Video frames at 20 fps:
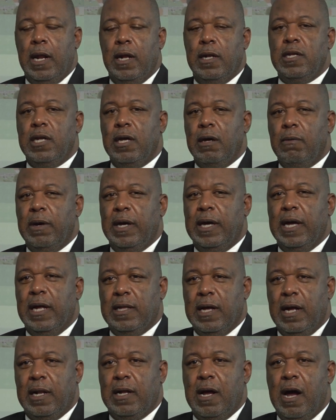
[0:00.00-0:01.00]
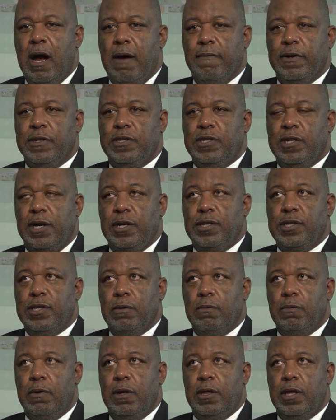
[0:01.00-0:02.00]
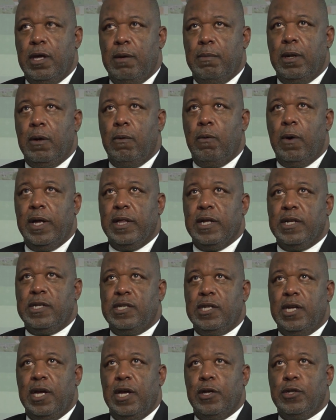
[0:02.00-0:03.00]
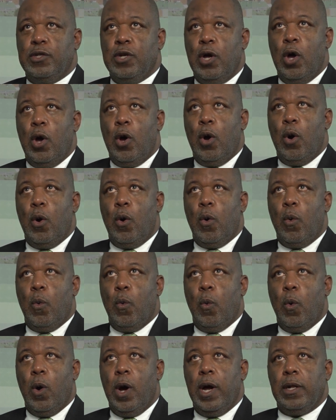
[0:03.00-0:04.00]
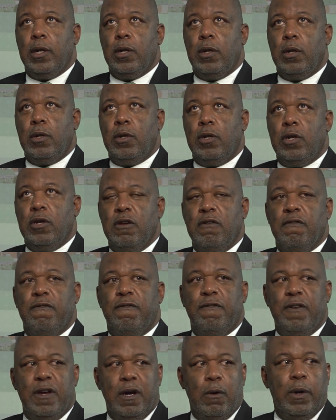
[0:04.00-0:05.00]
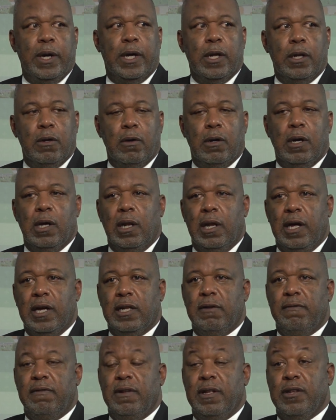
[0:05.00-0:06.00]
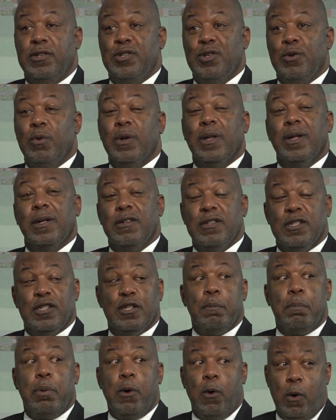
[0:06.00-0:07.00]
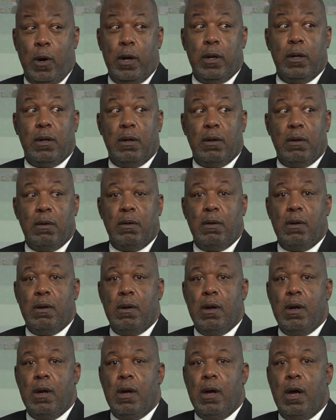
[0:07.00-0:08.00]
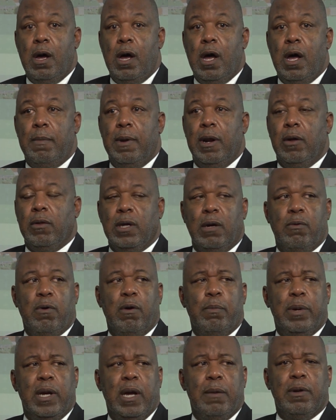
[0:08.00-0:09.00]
And until we get that conversation with them in a way that says, what do you feel we can do collectively that you're willing to support? I don't think we'll be